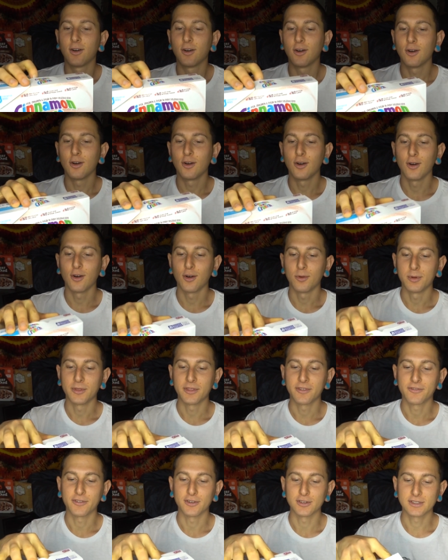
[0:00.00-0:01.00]
Oh,
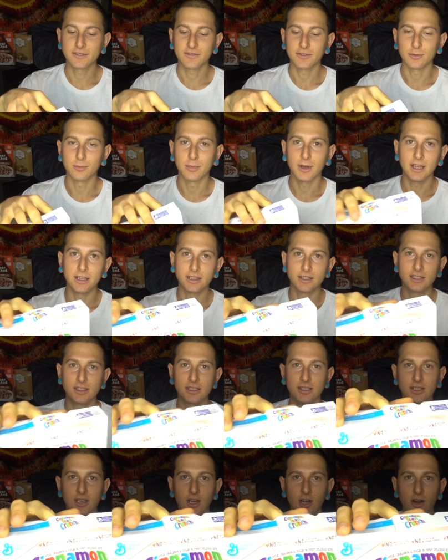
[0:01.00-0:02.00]
but the first few
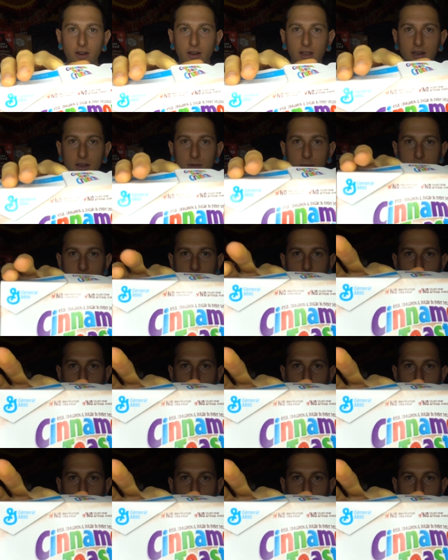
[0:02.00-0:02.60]
bites are gonna be